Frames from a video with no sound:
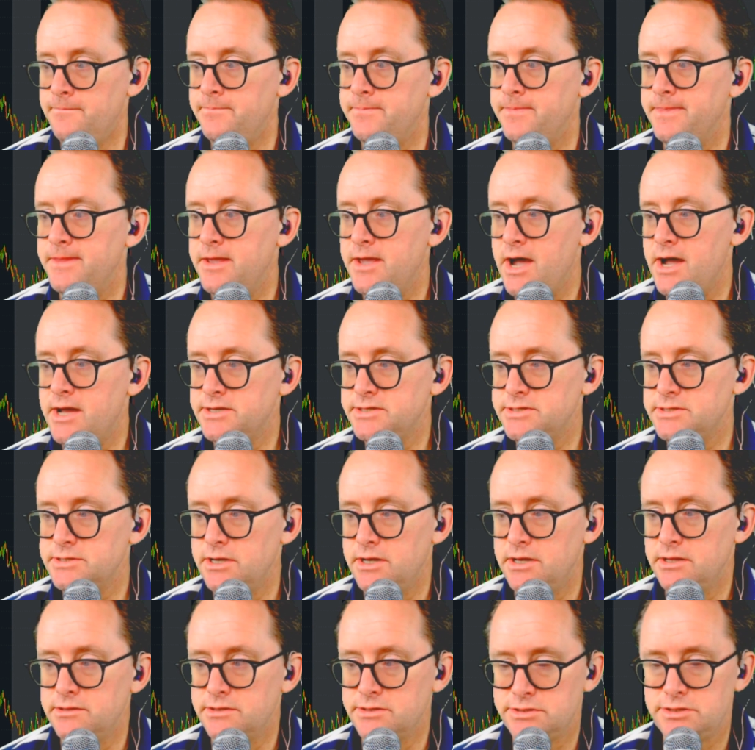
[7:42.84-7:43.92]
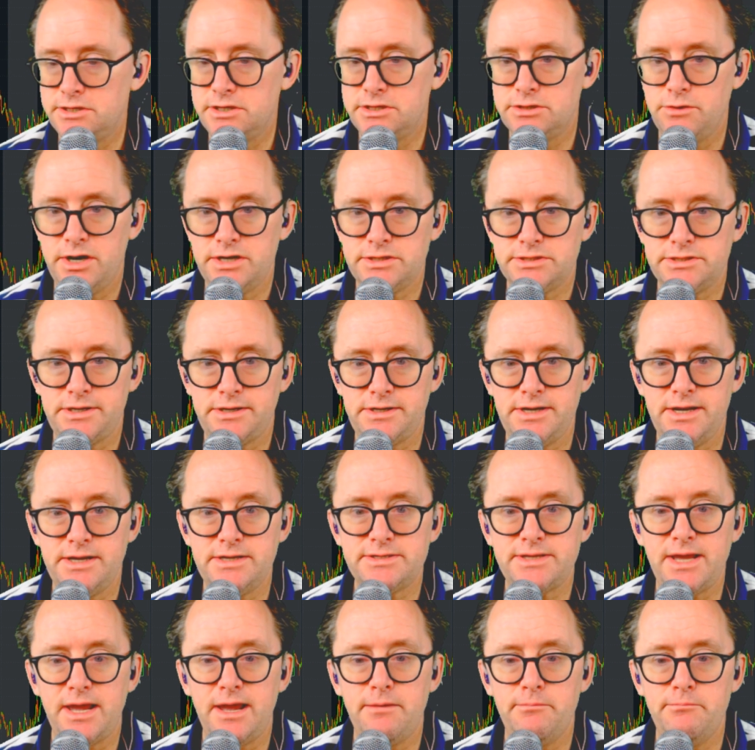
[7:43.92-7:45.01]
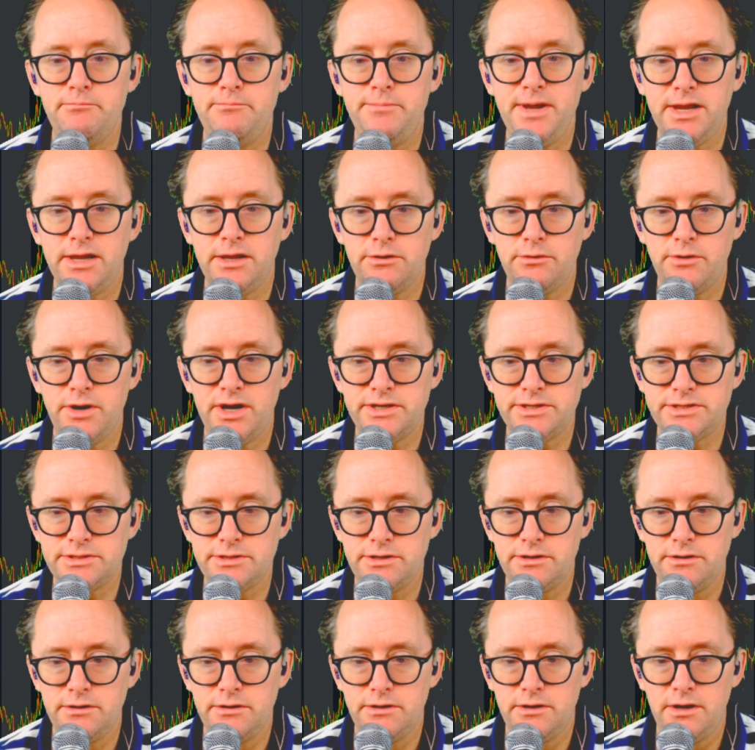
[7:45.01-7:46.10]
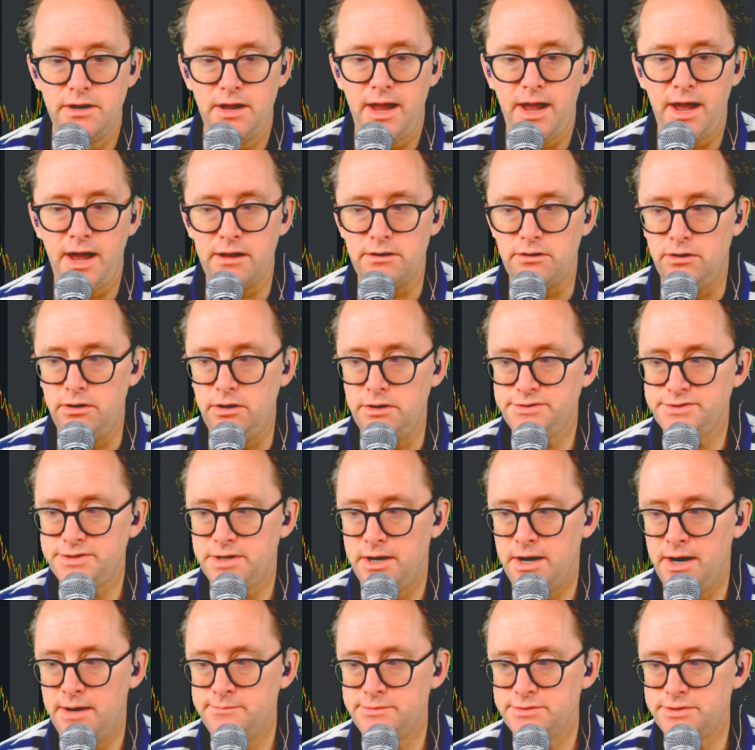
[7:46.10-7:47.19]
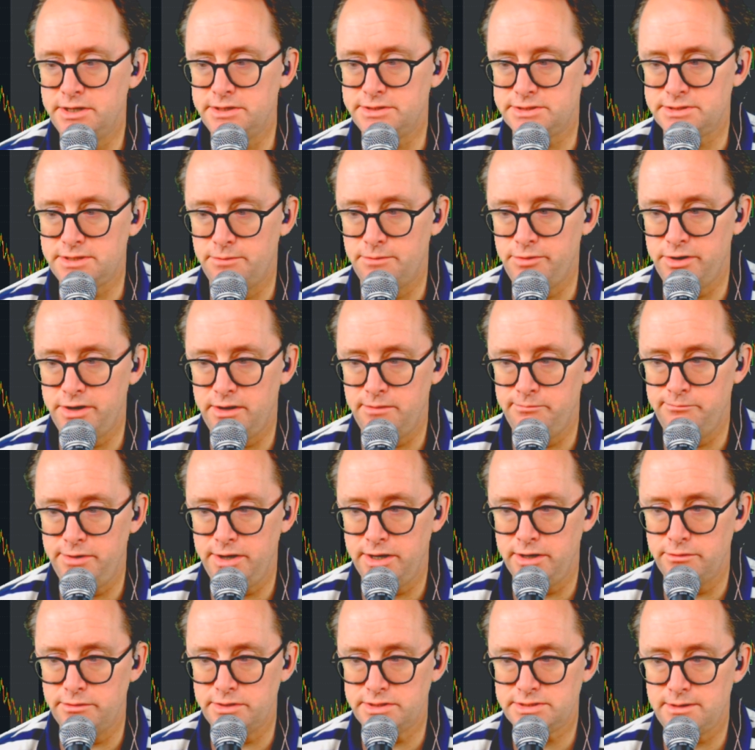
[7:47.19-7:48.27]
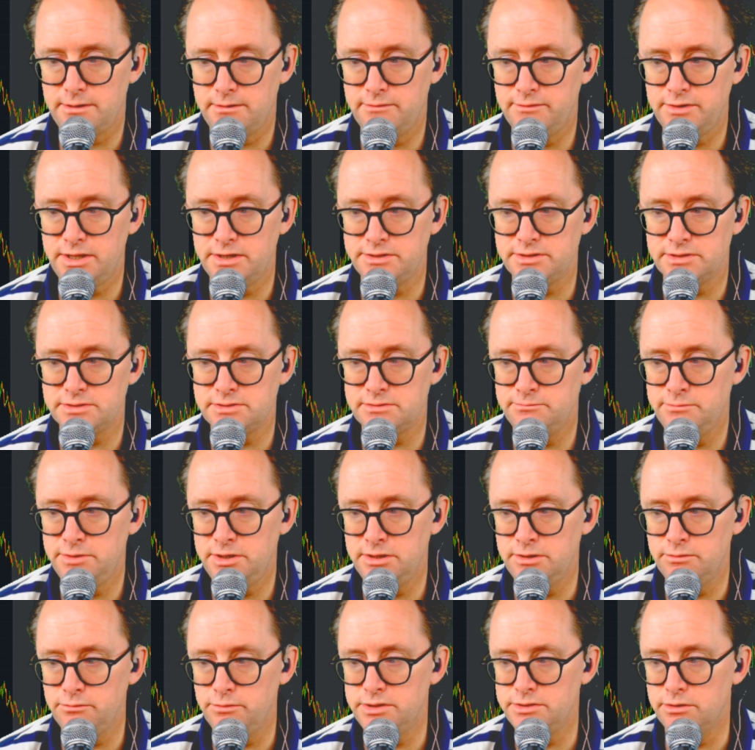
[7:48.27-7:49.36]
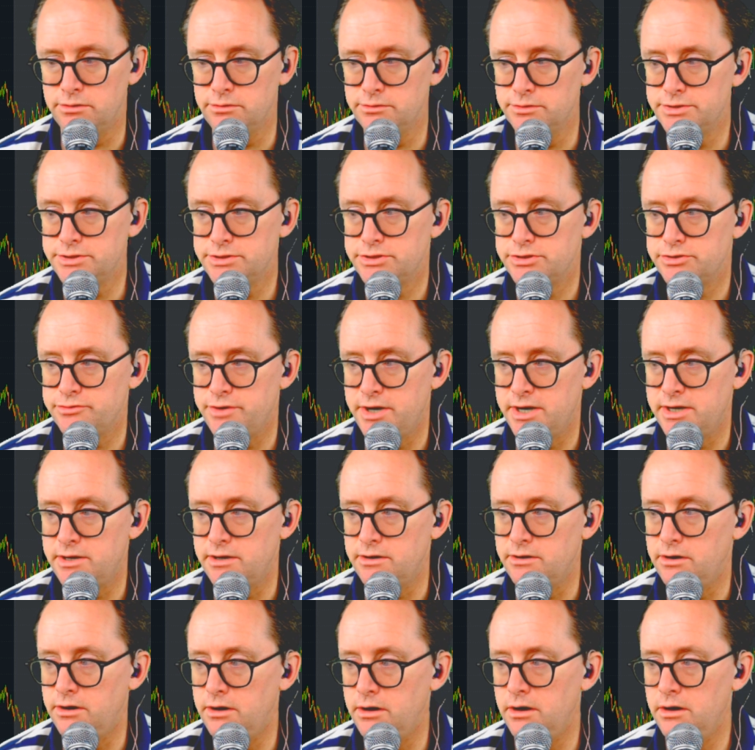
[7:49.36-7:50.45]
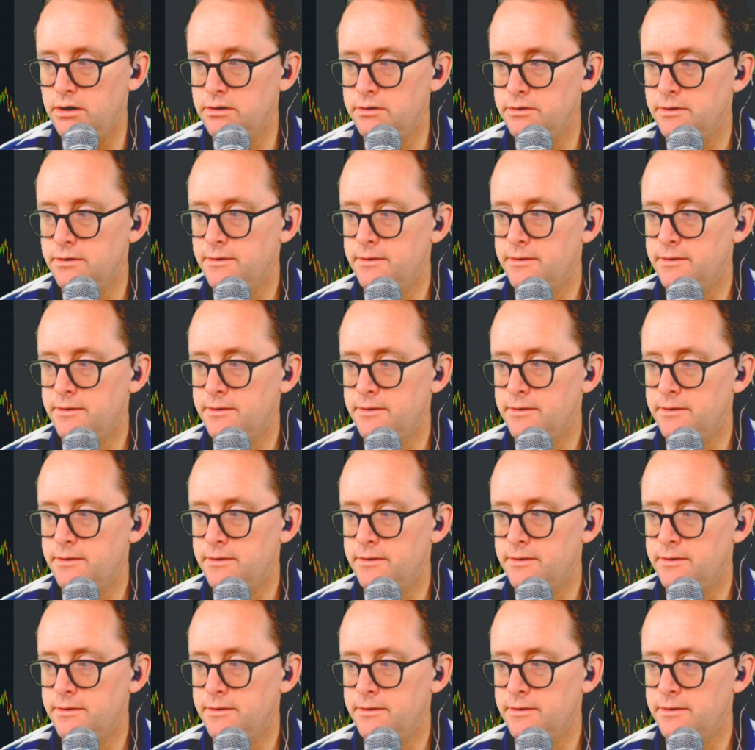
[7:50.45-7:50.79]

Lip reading: yes, the situation is ambiguous. At all times, it's somewhat ambiguous. However, that doesn't mean that we don't trade at all.